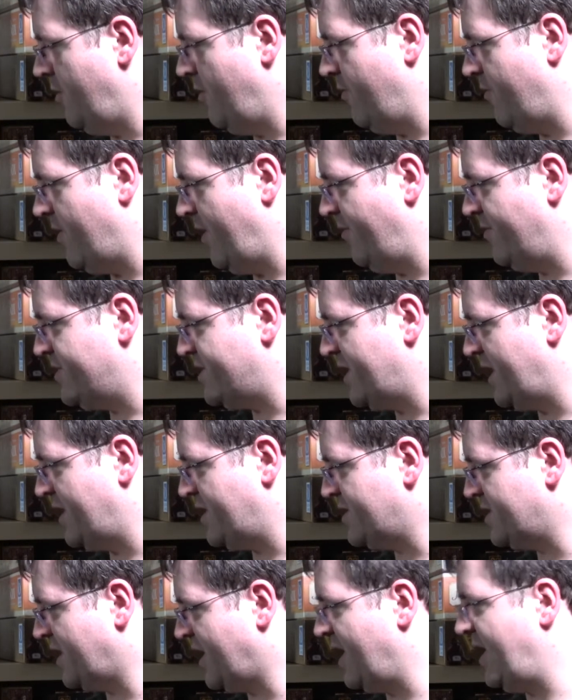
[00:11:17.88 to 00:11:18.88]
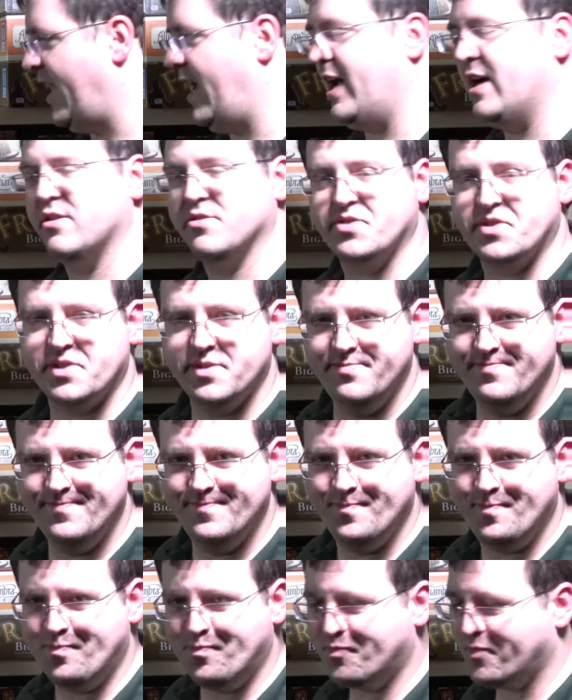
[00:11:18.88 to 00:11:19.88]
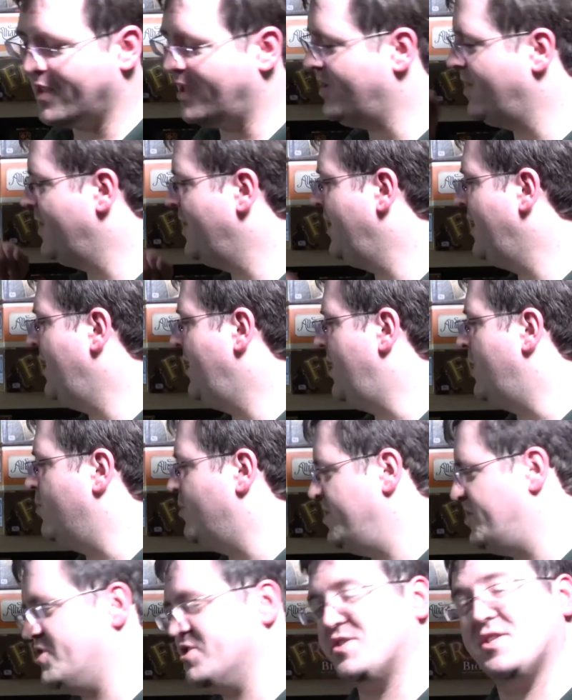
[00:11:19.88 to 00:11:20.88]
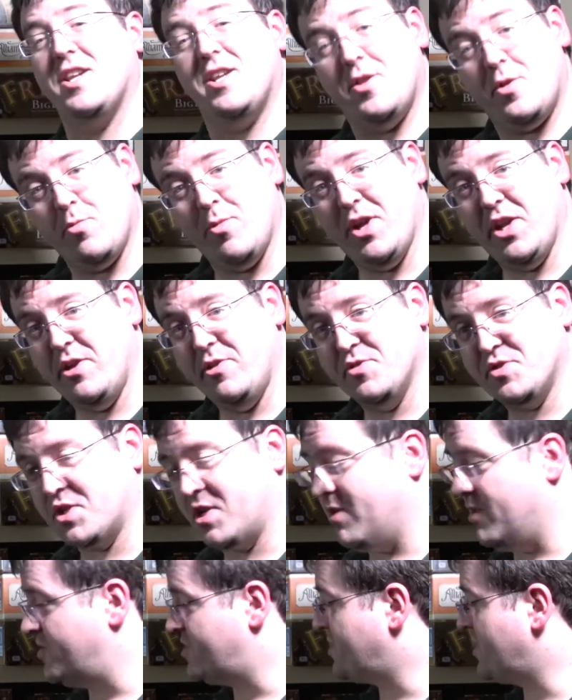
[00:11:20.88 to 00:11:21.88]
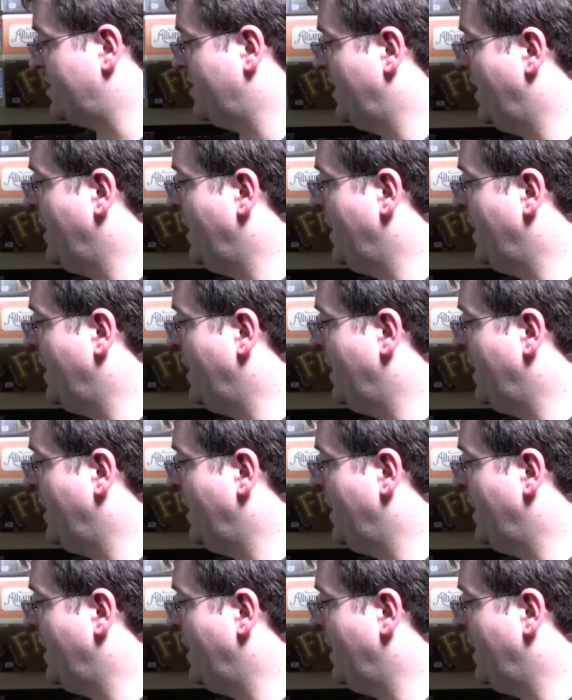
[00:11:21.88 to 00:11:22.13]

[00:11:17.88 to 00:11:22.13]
for heaven's sakes, canals, which is another way to use cards.